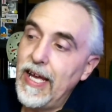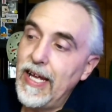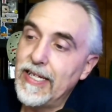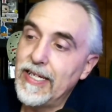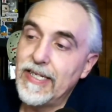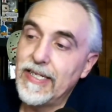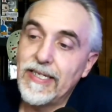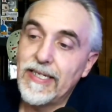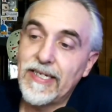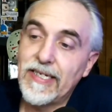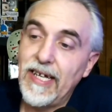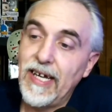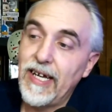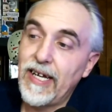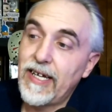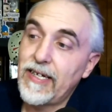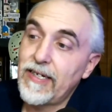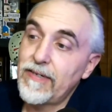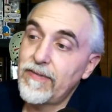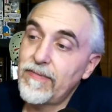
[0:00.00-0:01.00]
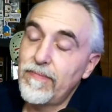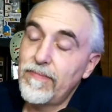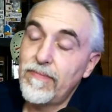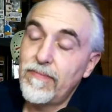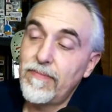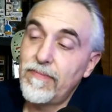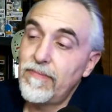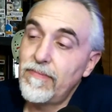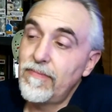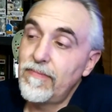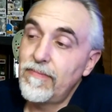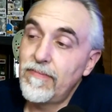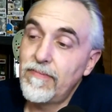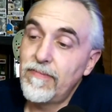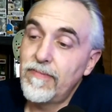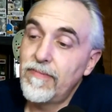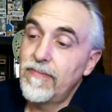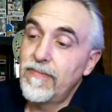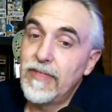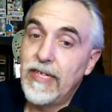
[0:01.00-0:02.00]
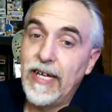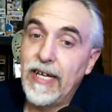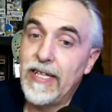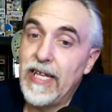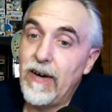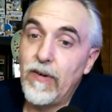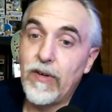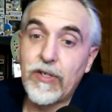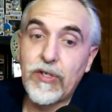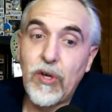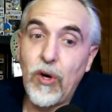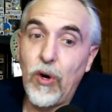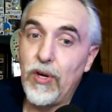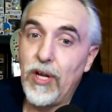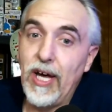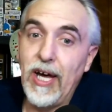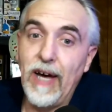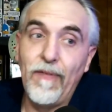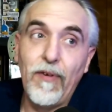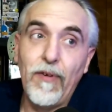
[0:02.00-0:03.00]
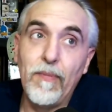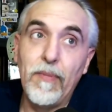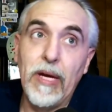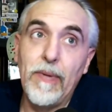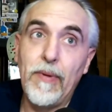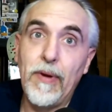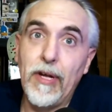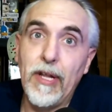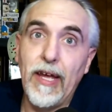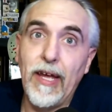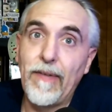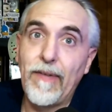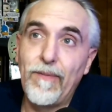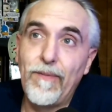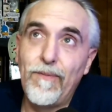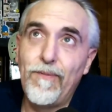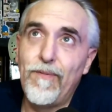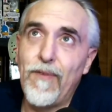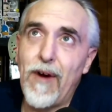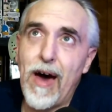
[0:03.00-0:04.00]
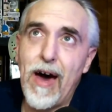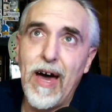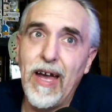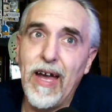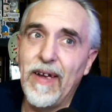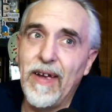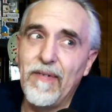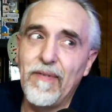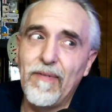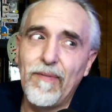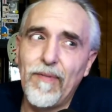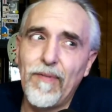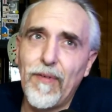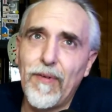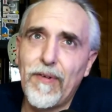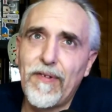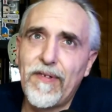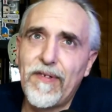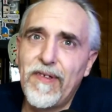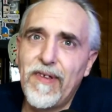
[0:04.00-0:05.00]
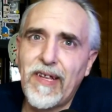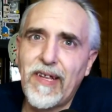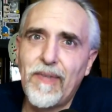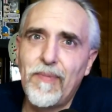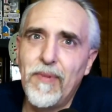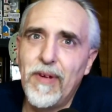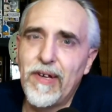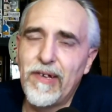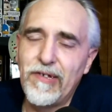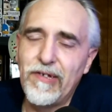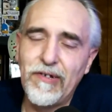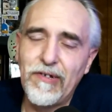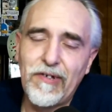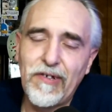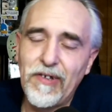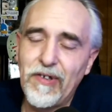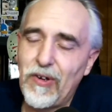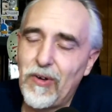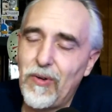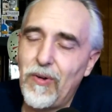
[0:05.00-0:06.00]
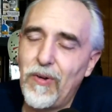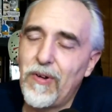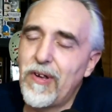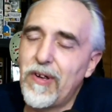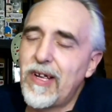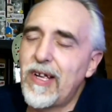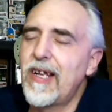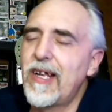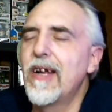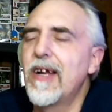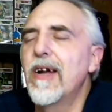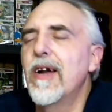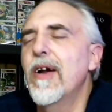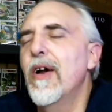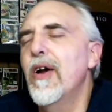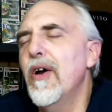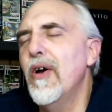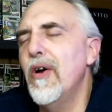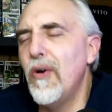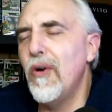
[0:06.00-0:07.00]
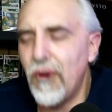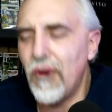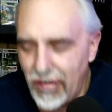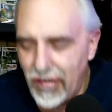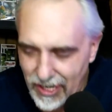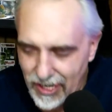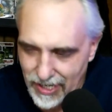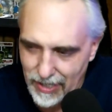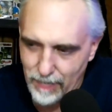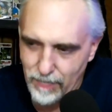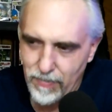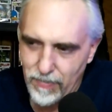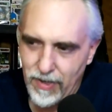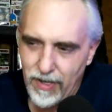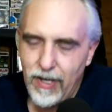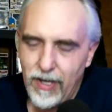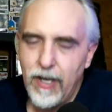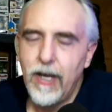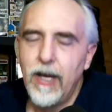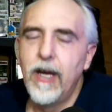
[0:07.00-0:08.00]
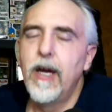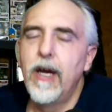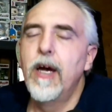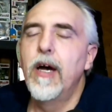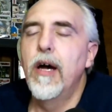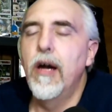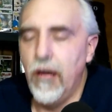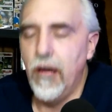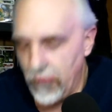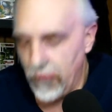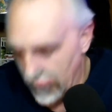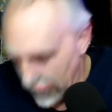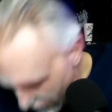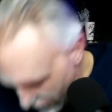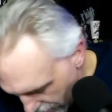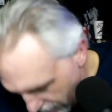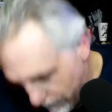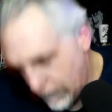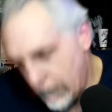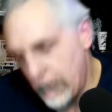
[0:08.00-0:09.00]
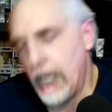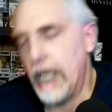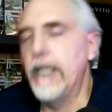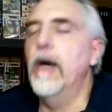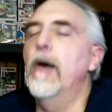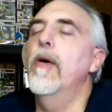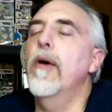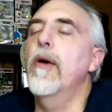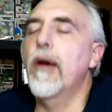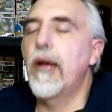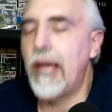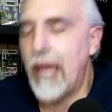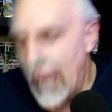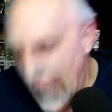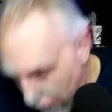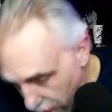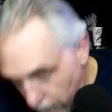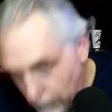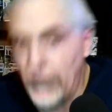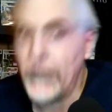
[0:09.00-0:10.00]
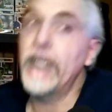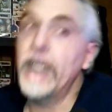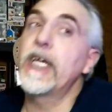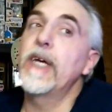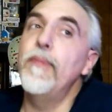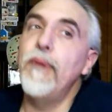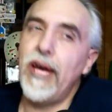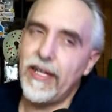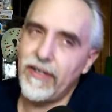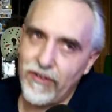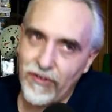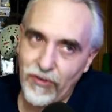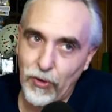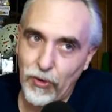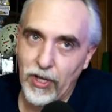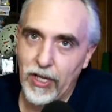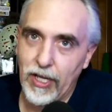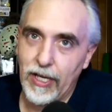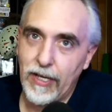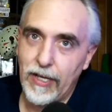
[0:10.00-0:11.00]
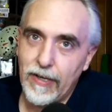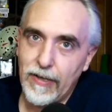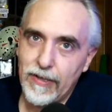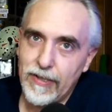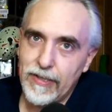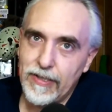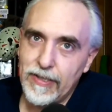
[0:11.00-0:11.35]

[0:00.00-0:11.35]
And it's like, and that was going on for maybe like 5 or 6 minutes. And you're sitting there going, hurry up. Hurry up. I don't care about the companions, really.